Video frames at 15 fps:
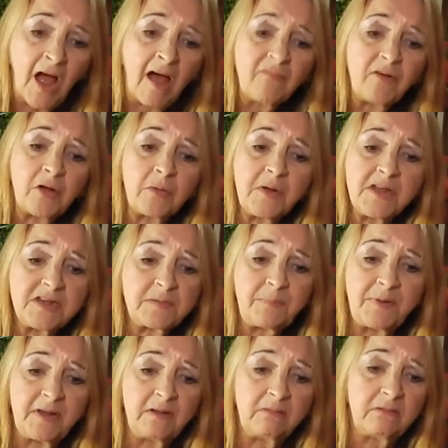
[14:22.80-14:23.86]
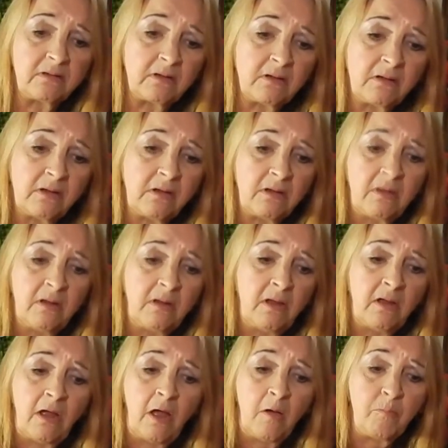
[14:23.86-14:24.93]
I've always been
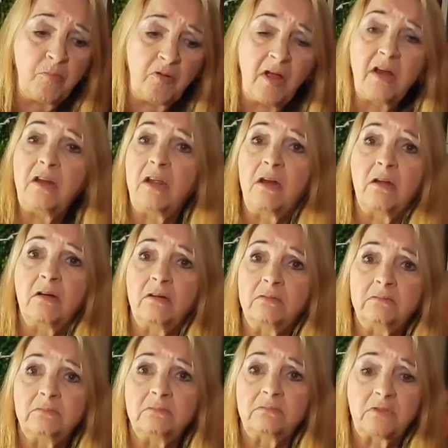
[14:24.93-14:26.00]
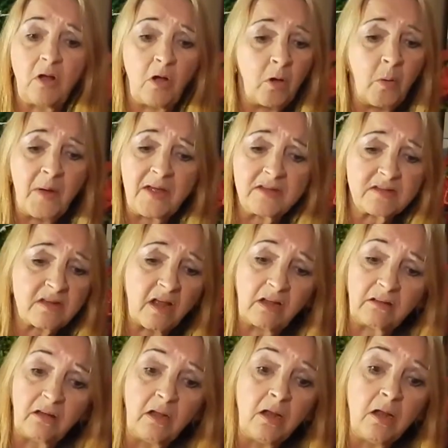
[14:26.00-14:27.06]
a bread eater, always
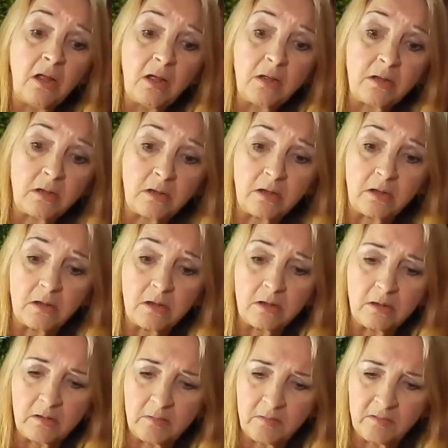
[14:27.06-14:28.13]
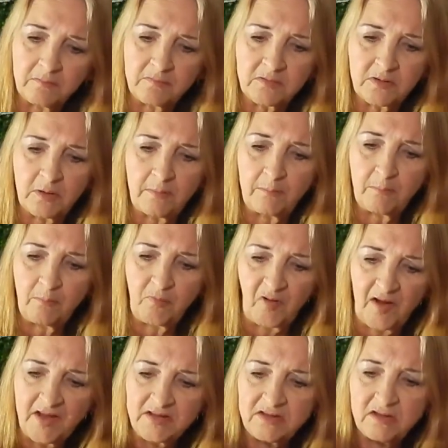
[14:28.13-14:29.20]
loved
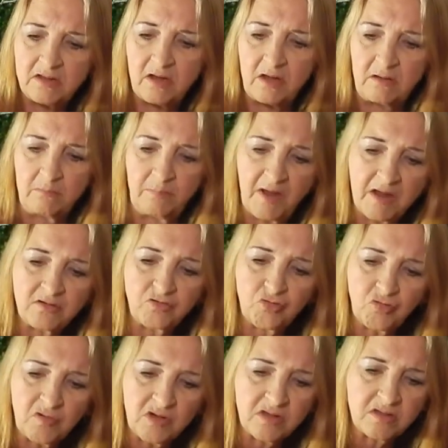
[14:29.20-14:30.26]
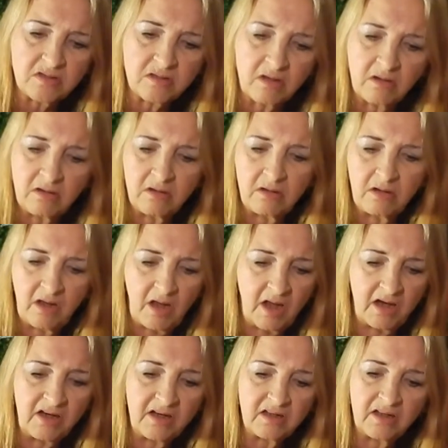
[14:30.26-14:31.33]
breads and pastries,
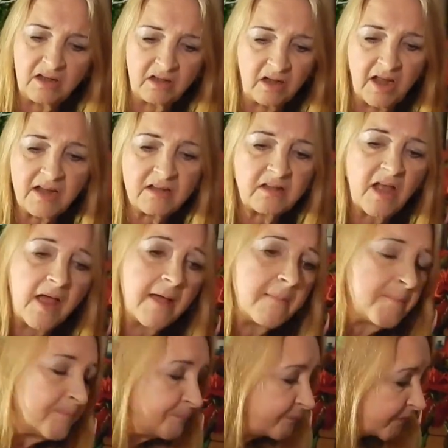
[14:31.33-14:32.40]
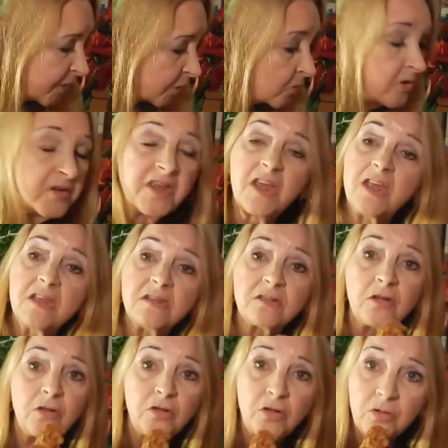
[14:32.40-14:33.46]
anything like that,
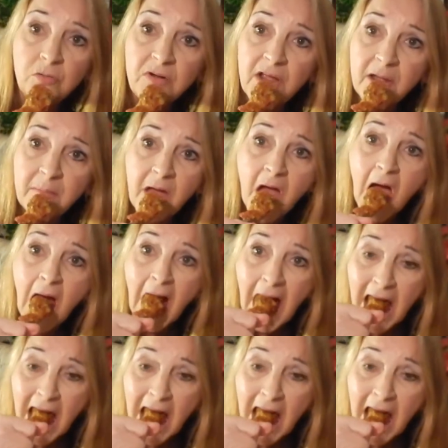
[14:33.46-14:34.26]
cookies, you name it.